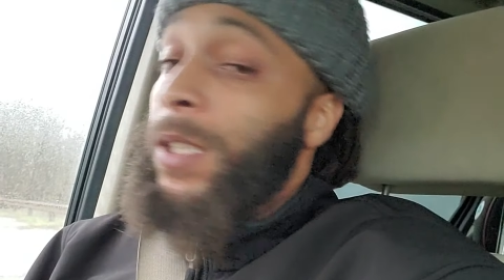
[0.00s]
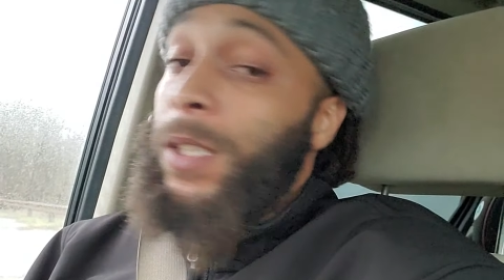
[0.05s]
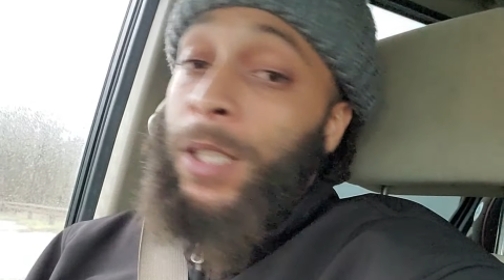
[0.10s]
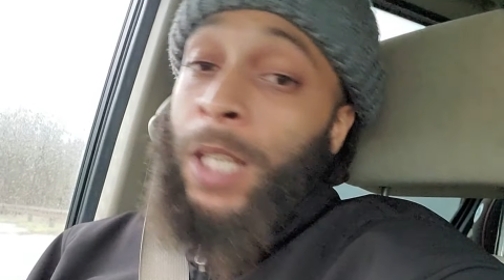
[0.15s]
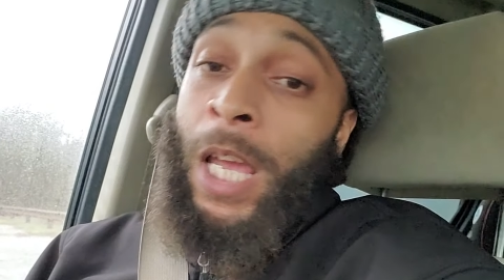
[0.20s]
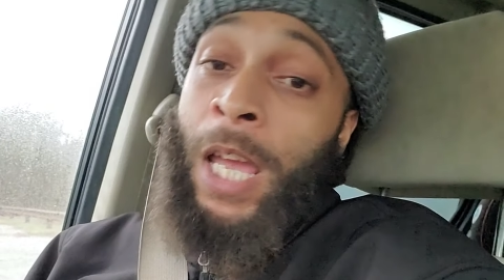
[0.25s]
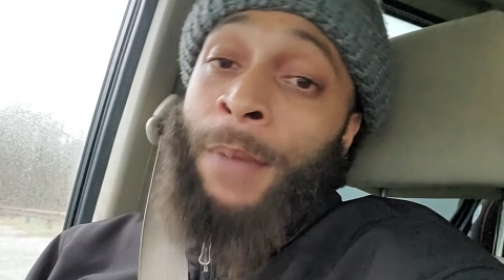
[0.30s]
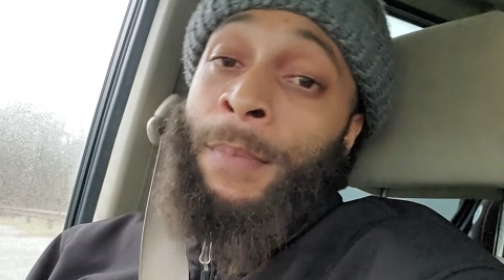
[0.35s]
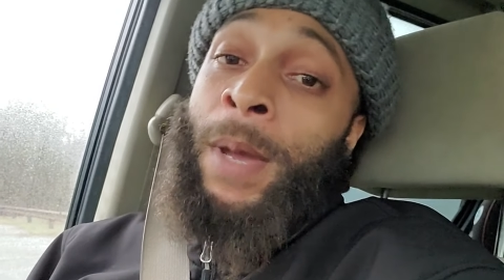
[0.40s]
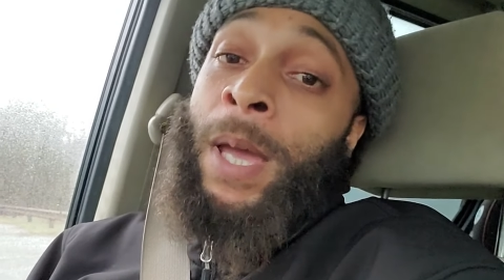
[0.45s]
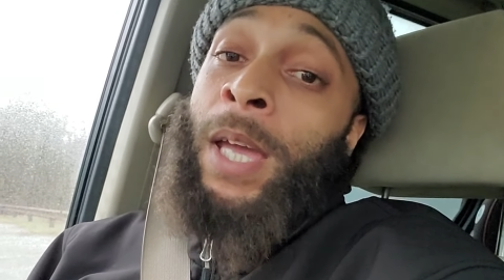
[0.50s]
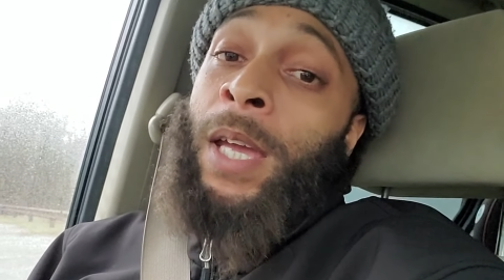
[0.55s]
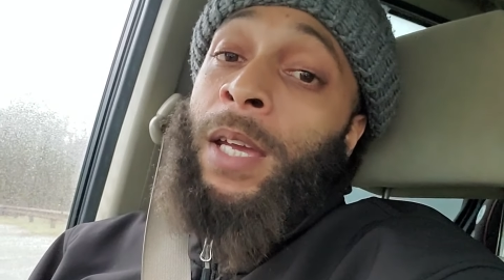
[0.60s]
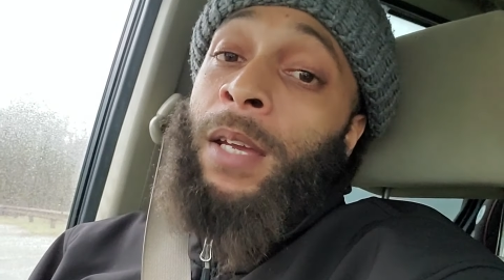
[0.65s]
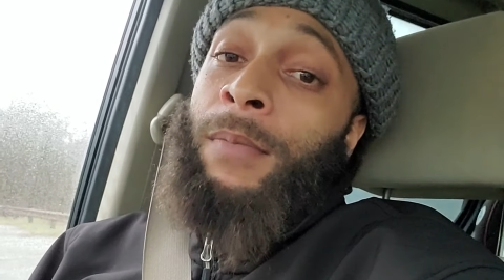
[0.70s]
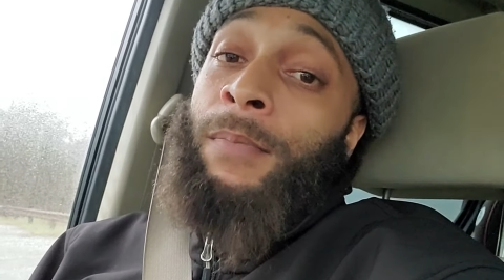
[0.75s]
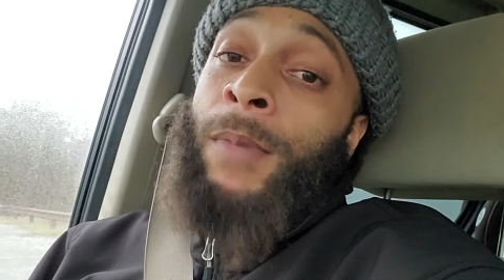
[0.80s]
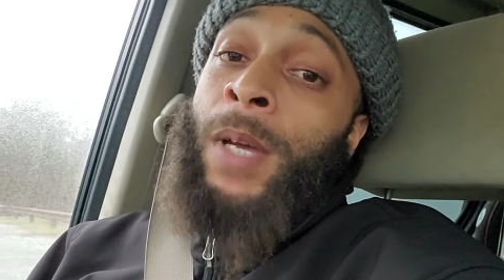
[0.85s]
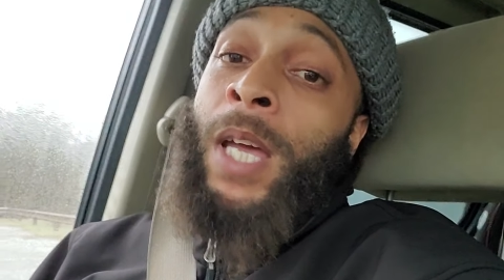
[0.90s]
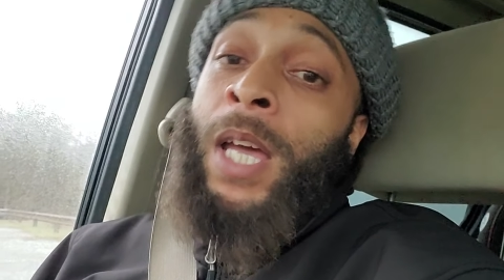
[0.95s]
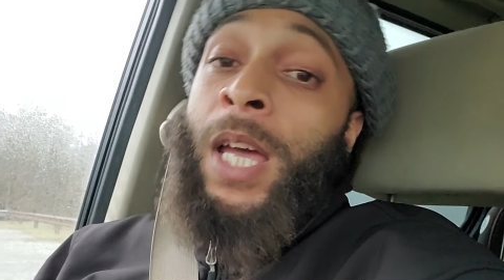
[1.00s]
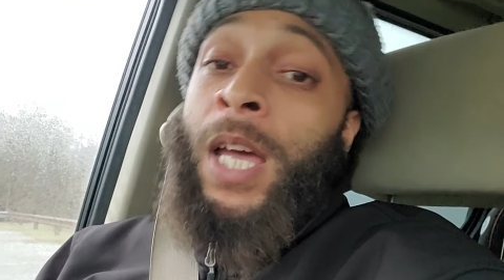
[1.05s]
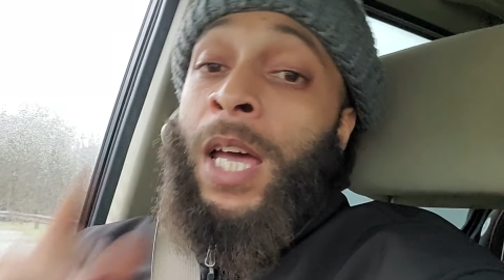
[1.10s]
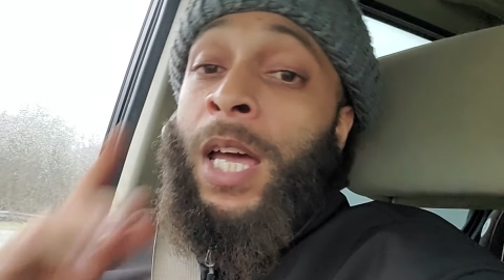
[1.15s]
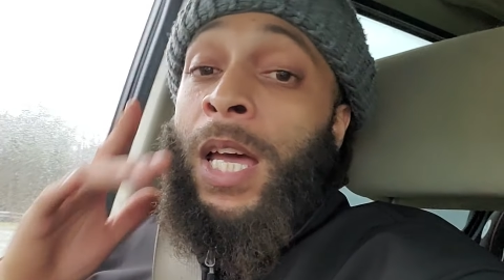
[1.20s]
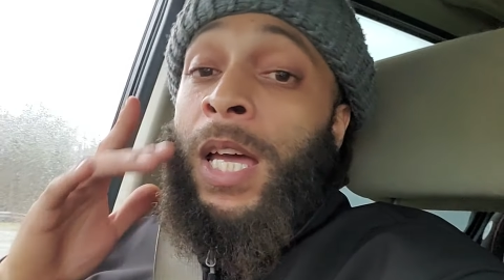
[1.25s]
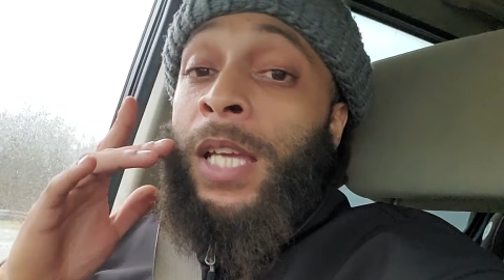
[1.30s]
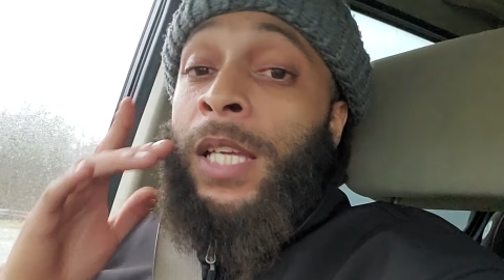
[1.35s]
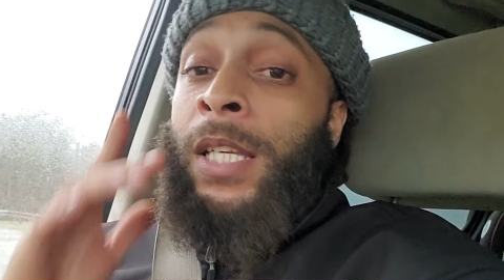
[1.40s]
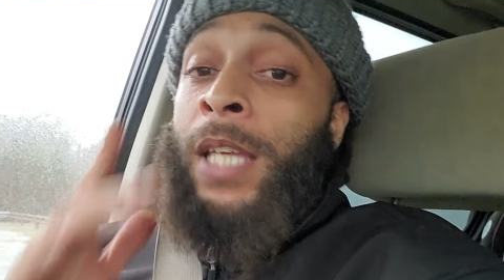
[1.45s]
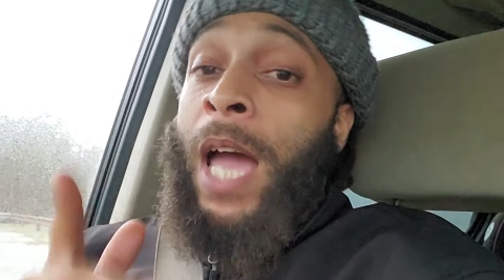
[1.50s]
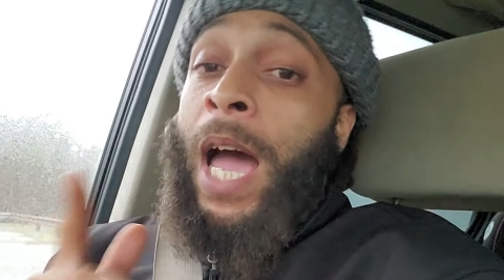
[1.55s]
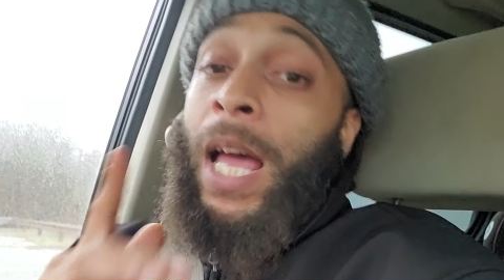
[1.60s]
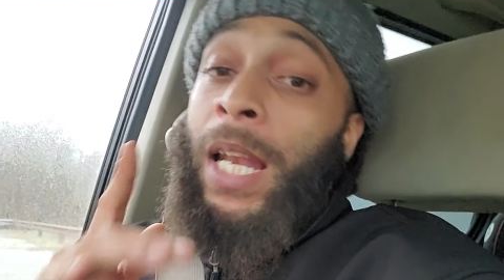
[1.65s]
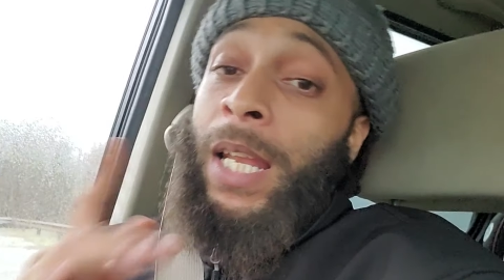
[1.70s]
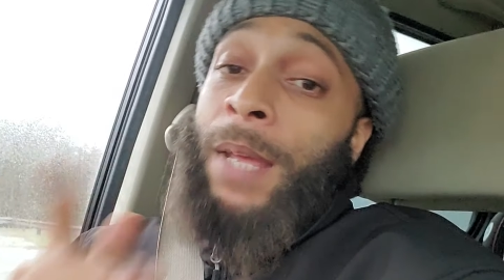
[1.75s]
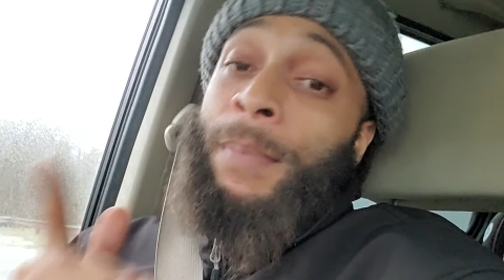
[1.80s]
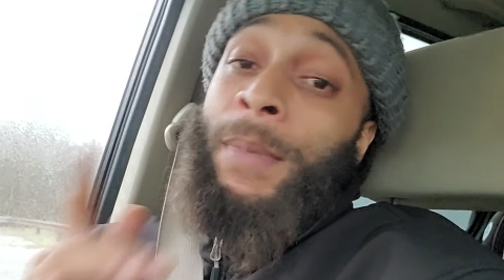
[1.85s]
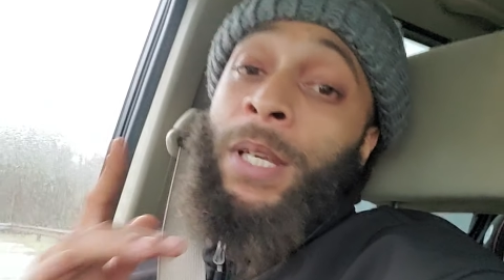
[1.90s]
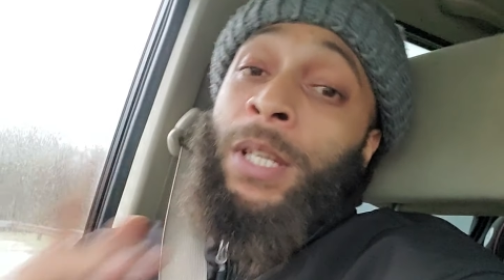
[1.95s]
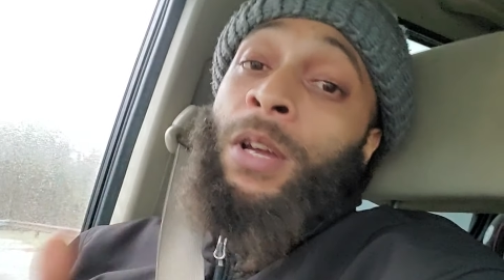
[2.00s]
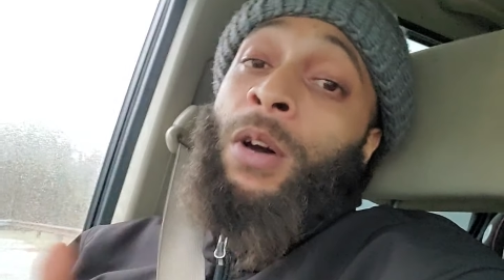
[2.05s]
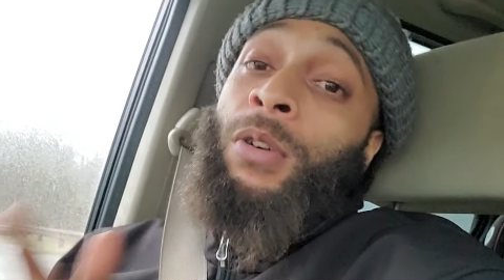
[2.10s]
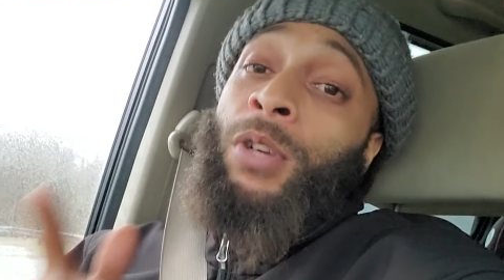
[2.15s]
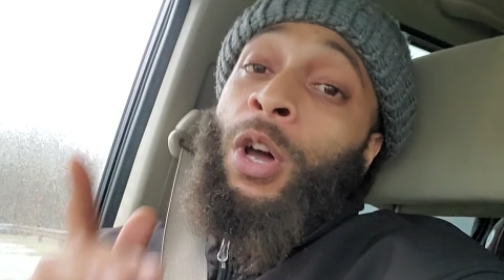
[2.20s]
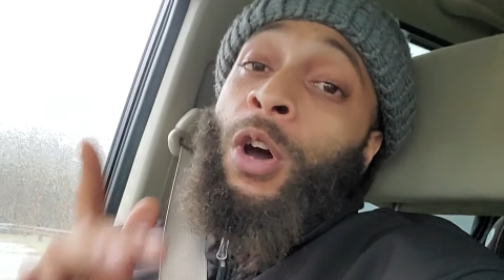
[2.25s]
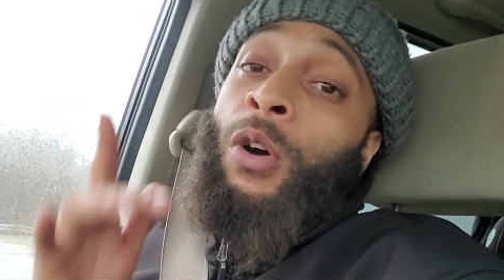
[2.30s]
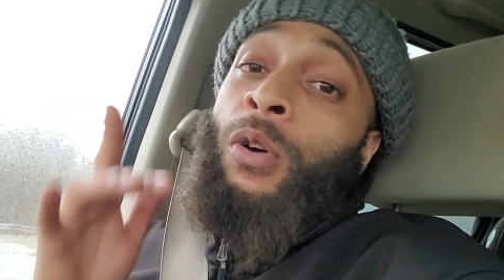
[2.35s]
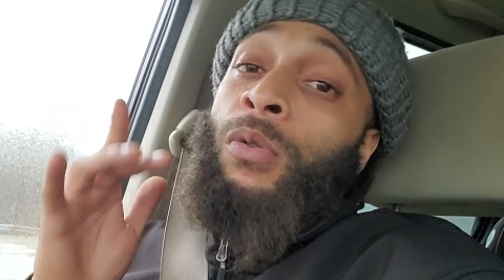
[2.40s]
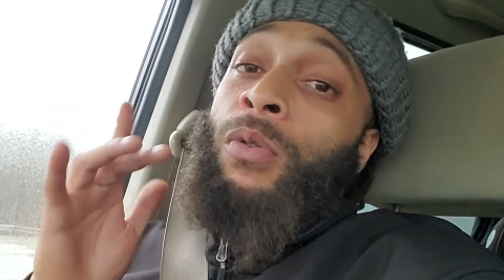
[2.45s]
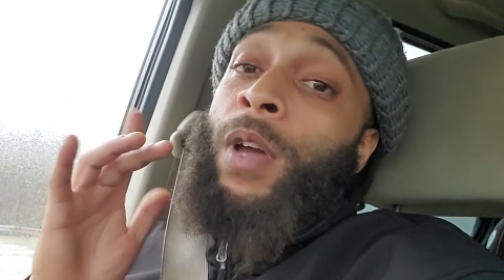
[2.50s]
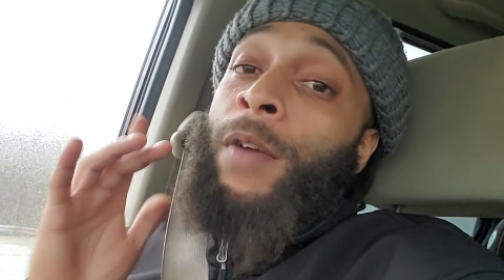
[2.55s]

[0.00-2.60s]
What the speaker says: yeah, man. Y'all let me know, though.